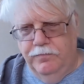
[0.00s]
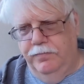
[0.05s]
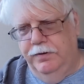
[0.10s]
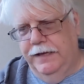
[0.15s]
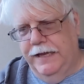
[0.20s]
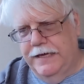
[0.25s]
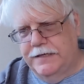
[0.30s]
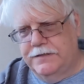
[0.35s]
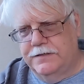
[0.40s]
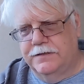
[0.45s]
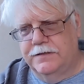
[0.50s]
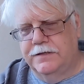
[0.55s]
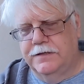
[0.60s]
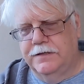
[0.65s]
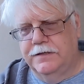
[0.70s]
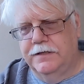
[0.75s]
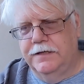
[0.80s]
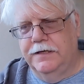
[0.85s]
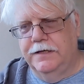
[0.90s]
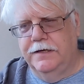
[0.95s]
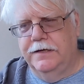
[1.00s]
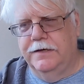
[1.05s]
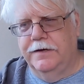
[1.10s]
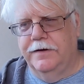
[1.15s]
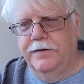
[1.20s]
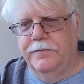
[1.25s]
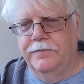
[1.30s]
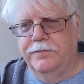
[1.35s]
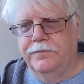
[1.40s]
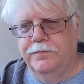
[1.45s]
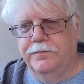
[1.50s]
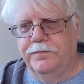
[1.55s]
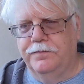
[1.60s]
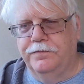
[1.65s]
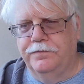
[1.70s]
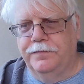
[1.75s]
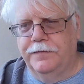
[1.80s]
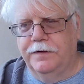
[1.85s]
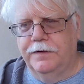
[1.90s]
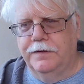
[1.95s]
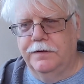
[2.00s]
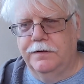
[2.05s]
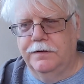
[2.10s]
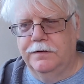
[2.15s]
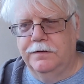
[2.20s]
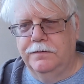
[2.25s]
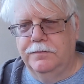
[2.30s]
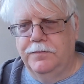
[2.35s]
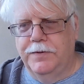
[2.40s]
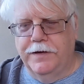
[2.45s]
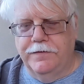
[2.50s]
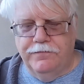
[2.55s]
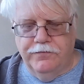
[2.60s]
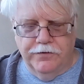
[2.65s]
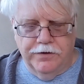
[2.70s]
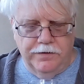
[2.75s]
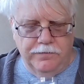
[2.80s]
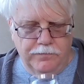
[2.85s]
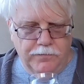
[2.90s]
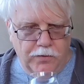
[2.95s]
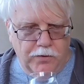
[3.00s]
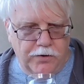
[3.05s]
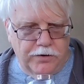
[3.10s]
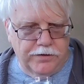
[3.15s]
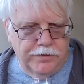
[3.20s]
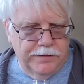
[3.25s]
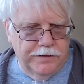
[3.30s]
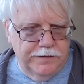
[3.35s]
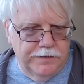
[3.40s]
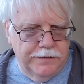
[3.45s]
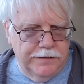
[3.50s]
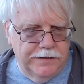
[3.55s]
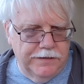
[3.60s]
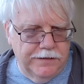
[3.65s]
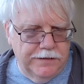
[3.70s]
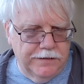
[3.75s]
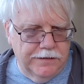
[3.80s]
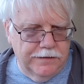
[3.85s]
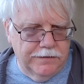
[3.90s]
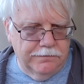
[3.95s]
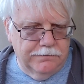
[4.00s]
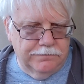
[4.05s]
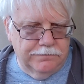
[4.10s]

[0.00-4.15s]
Less than the Bigfoot, more than the